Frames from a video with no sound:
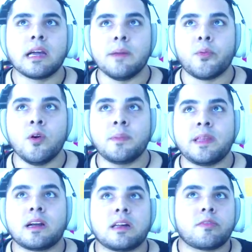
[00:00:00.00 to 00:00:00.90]
Okay, blew up
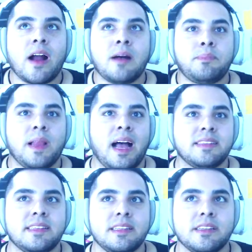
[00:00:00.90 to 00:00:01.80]
the crop
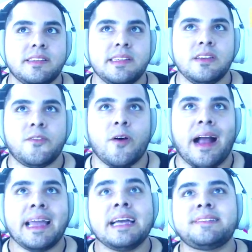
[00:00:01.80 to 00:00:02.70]
plots and the C4.
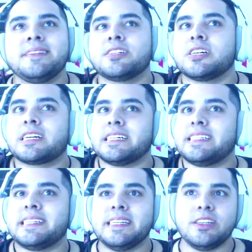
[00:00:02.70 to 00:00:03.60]
I guess you could
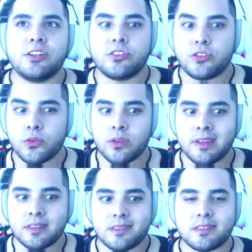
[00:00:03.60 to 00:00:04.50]
continue to do
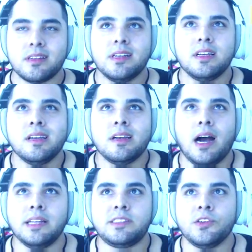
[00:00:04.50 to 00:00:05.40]
this
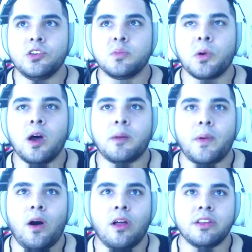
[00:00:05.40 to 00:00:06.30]
until you blow up
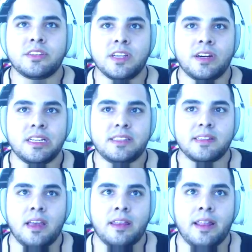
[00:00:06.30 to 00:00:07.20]
all the
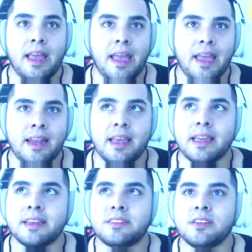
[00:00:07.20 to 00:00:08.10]
turrets. And then I
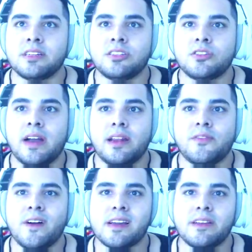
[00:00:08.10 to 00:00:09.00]
guess you could try to
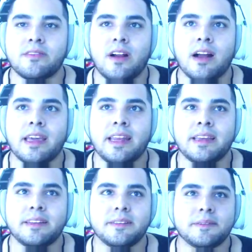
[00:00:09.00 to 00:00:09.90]
fucking rocket
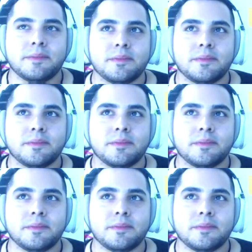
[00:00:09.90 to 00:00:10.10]
it.